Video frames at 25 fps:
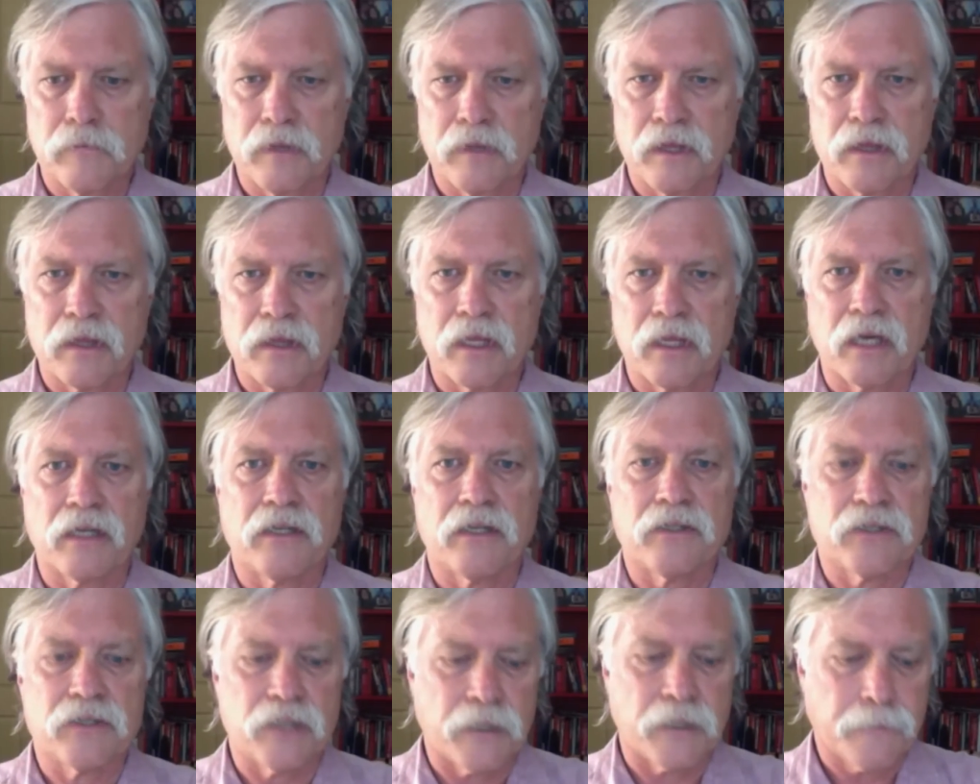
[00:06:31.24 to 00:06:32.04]
Thank
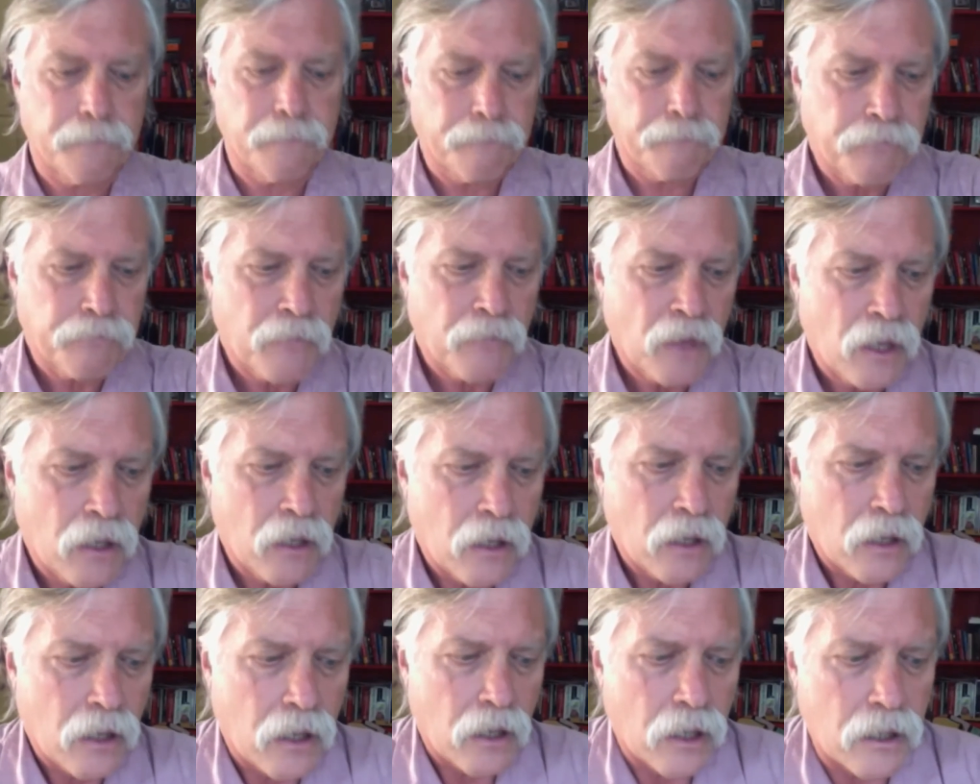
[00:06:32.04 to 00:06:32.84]
you, Sam.
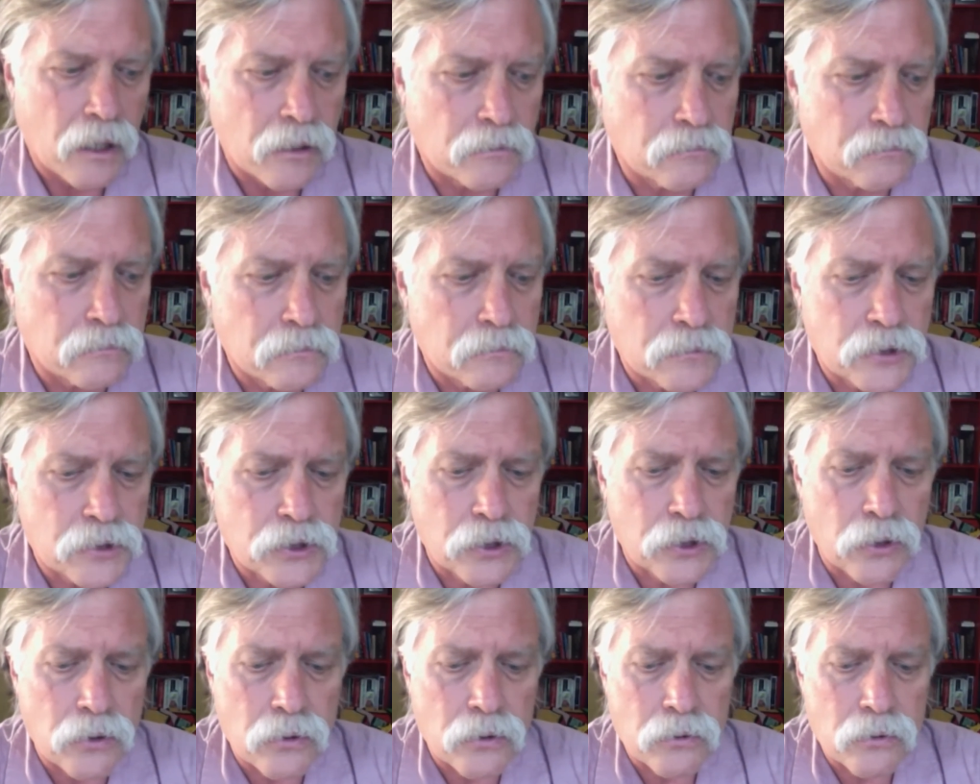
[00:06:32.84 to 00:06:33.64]

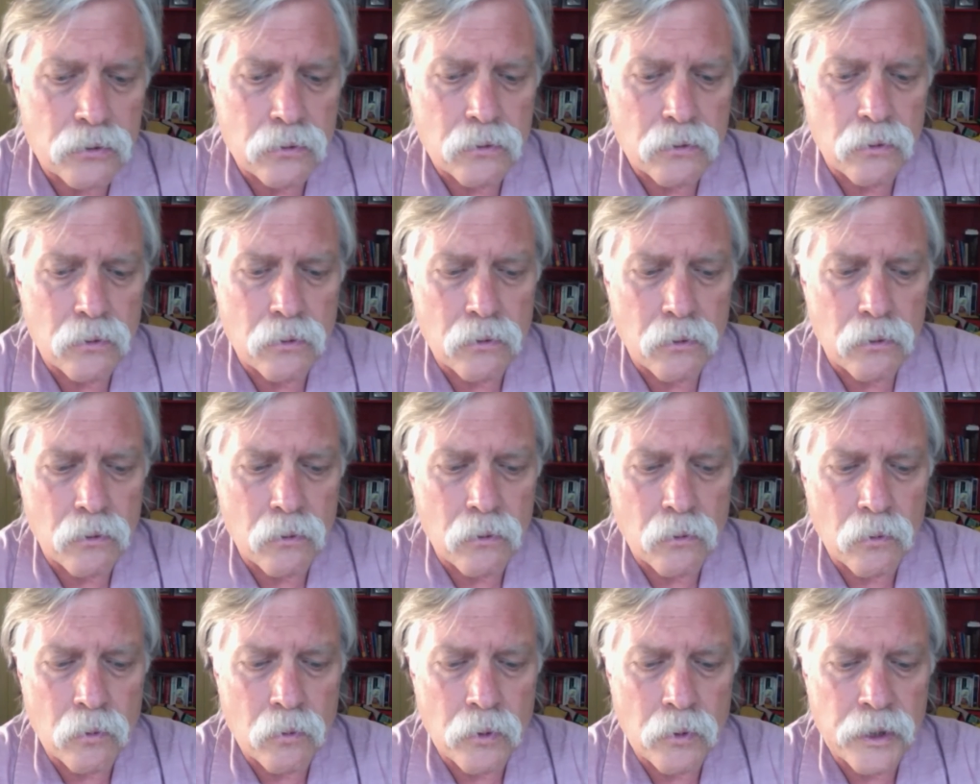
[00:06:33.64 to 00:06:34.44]
So
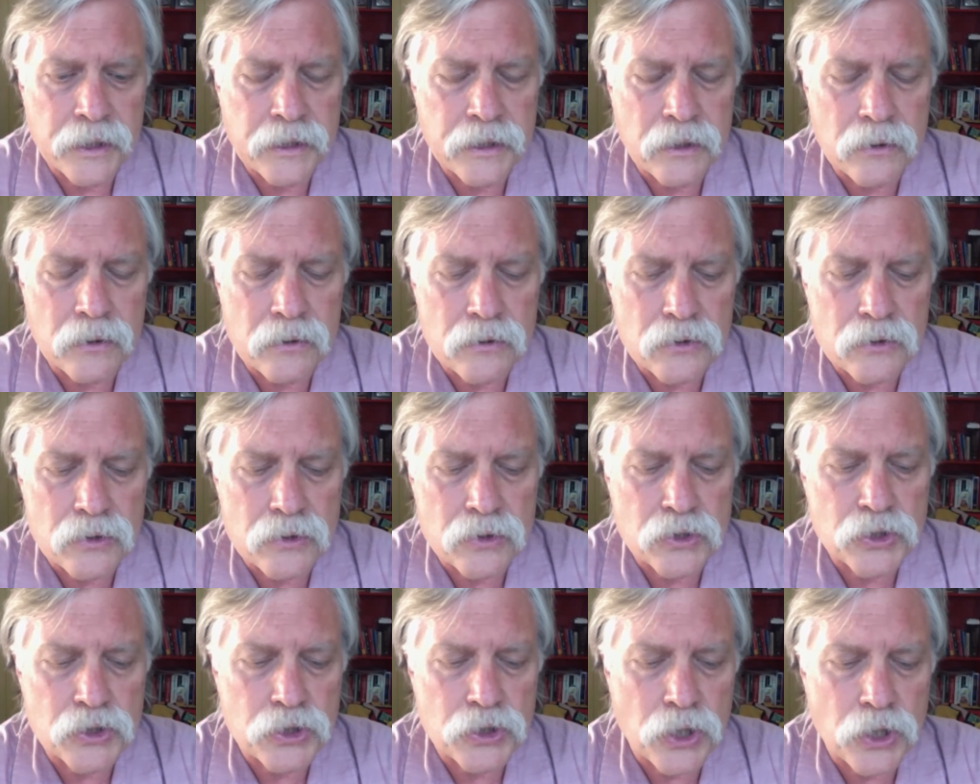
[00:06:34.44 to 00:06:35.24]
what those
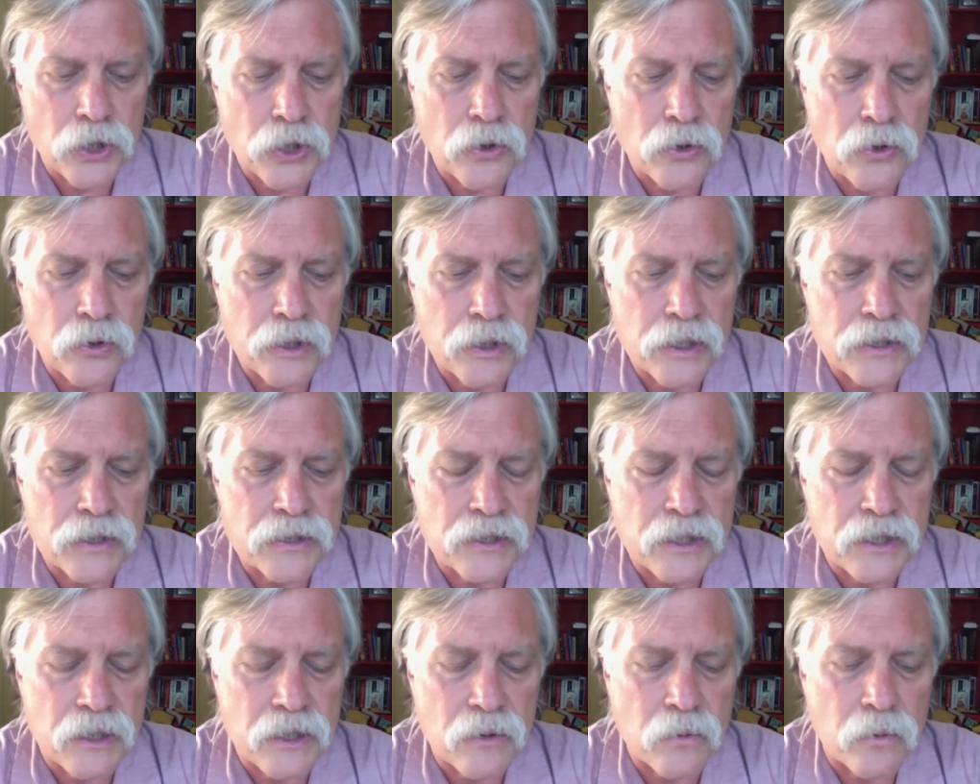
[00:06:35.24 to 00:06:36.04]
show
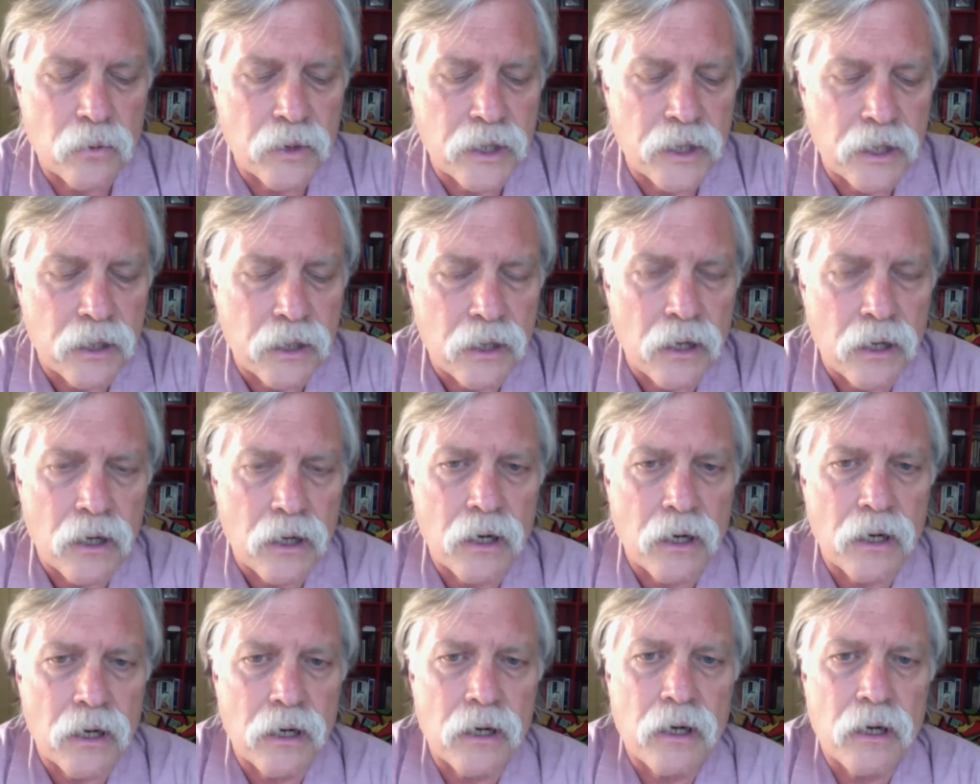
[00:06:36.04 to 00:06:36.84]
is that we
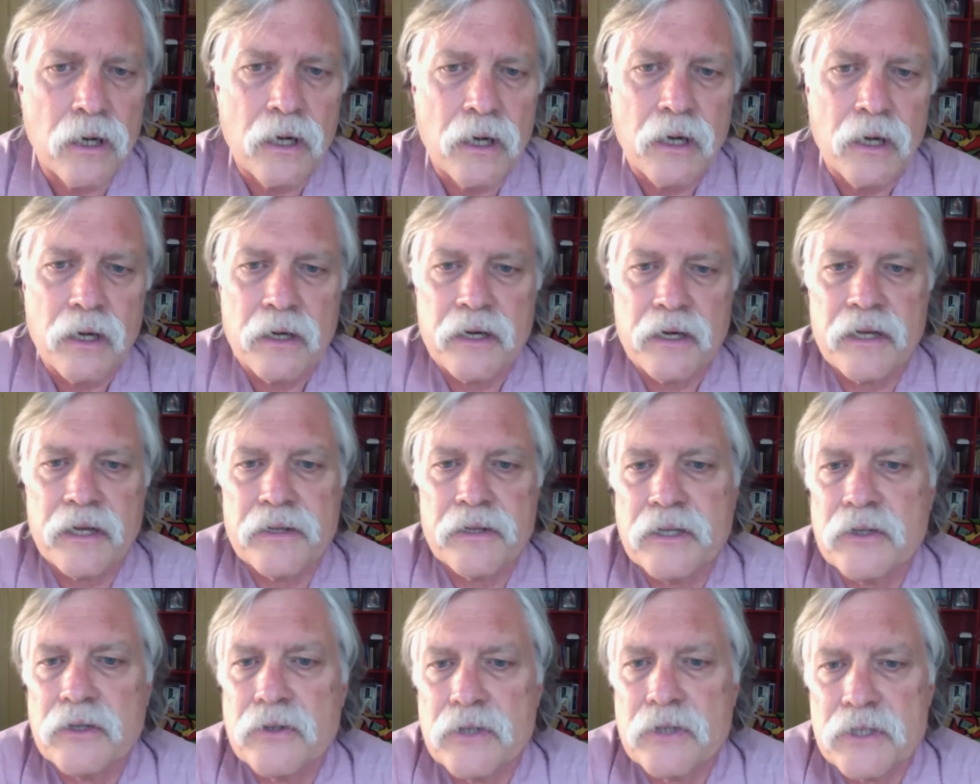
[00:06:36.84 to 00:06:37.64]
are
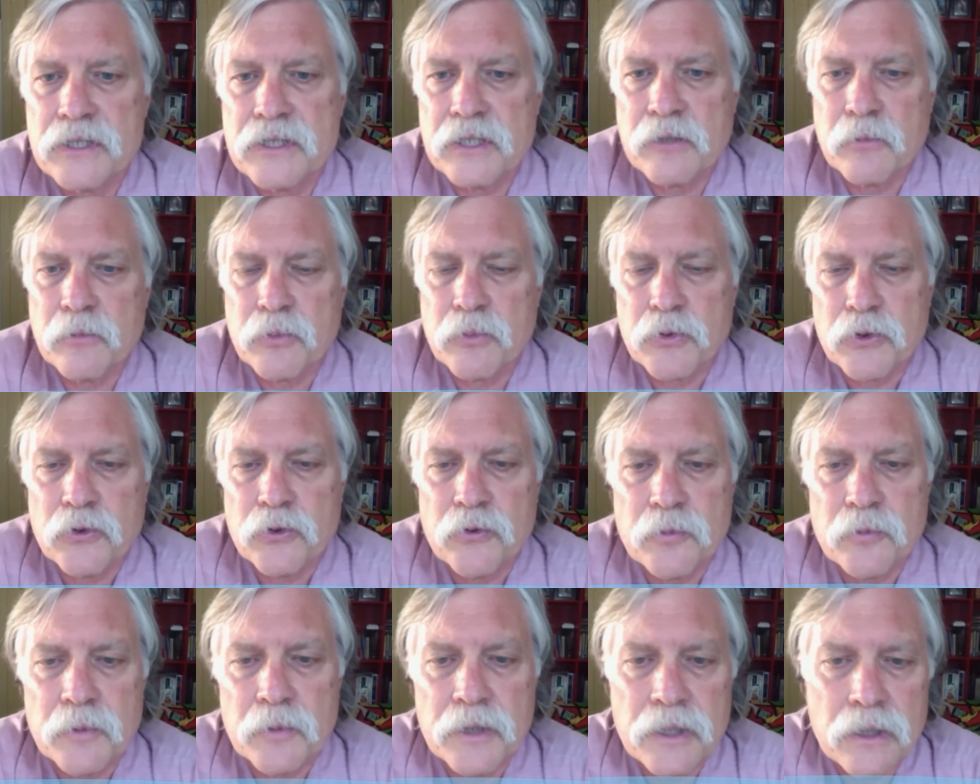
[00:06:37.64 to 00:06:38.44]
continuing to see
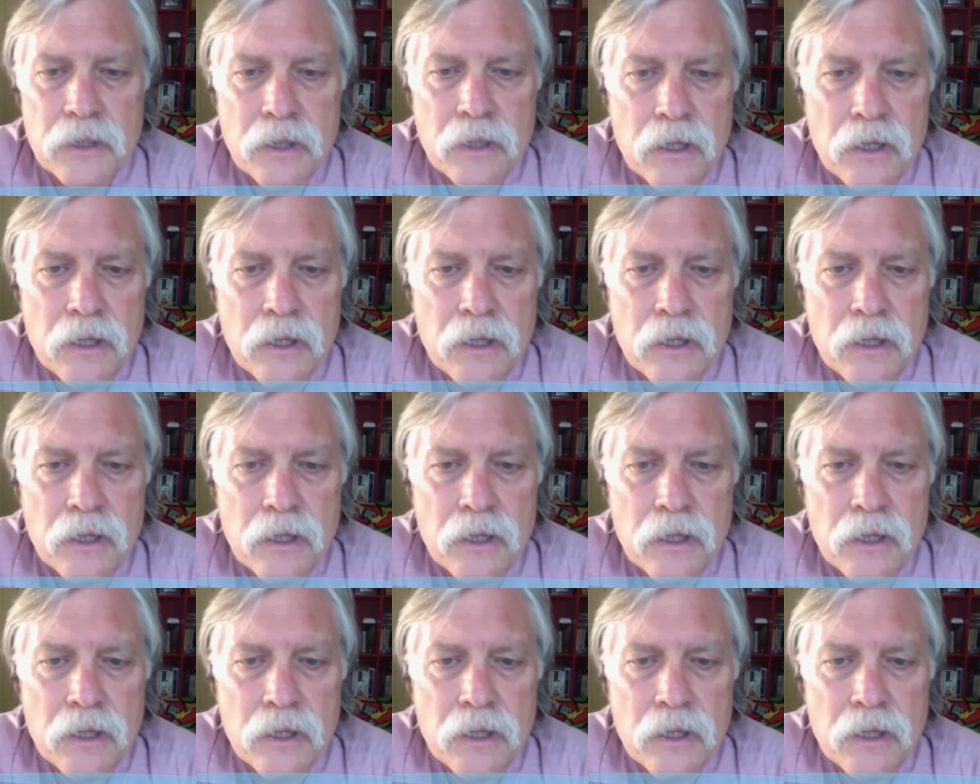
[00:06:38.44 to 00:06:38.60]
improvement.